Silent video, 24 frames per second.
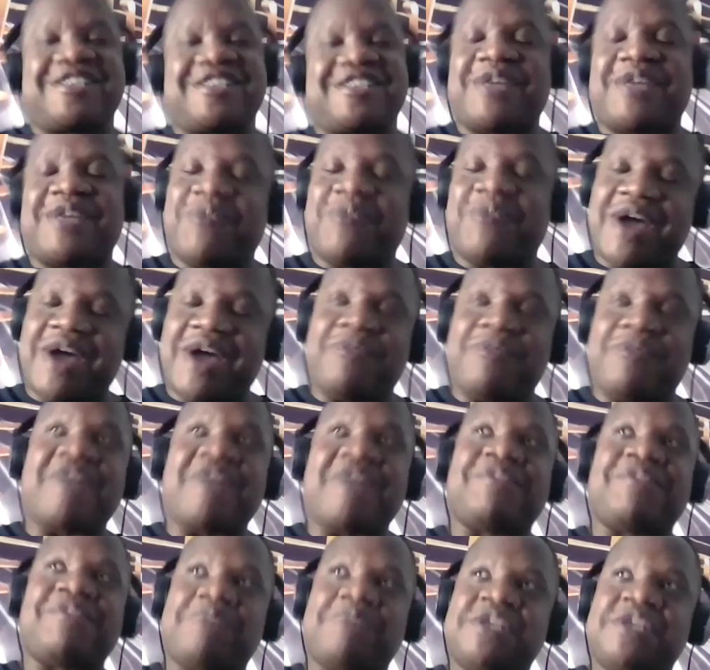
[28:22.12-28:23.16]
like, wow, we have
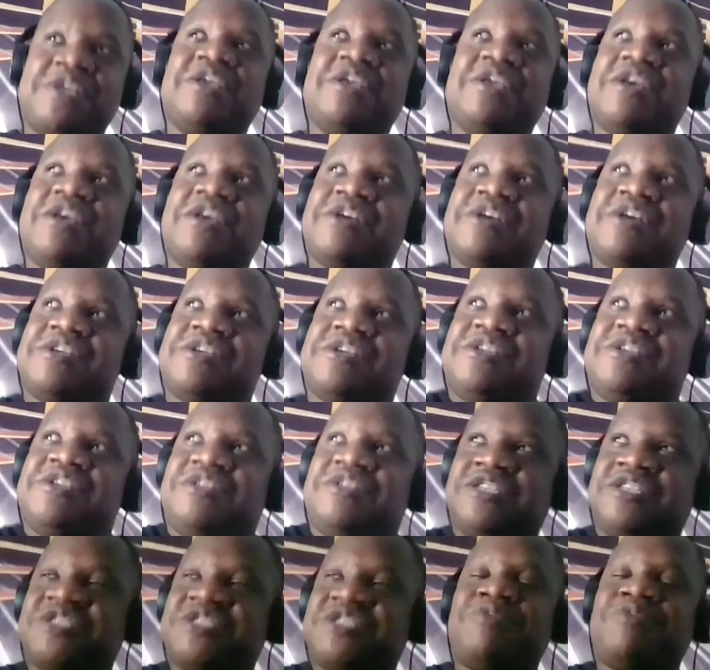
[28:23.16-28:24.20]
to be, you know,
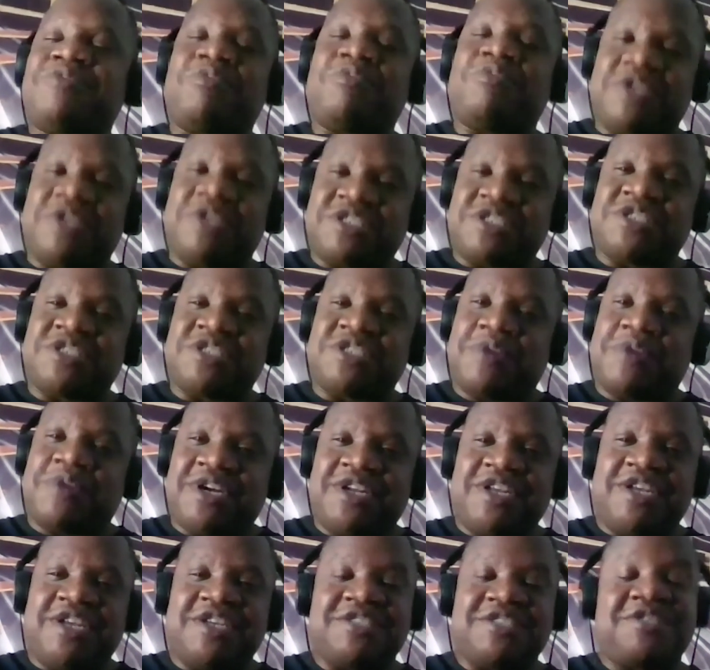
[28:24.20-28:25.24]
this is what it
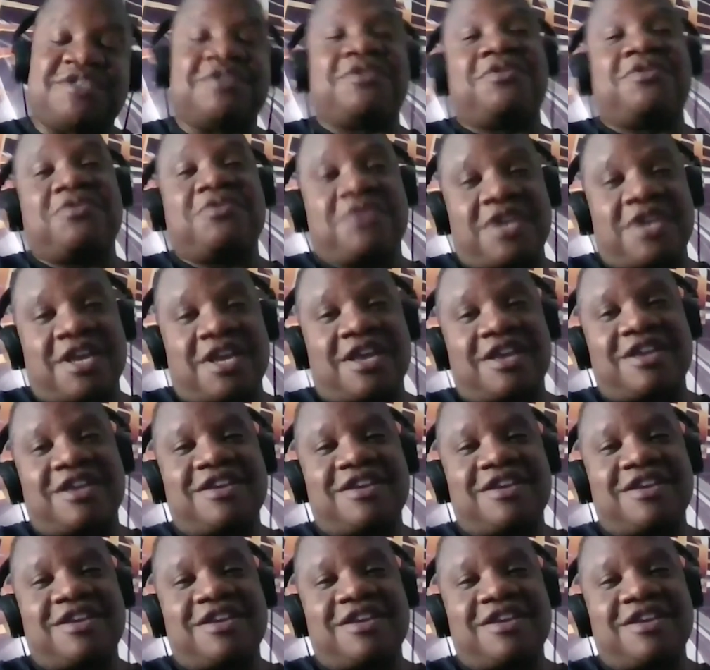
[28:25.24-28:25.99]
is. Okay,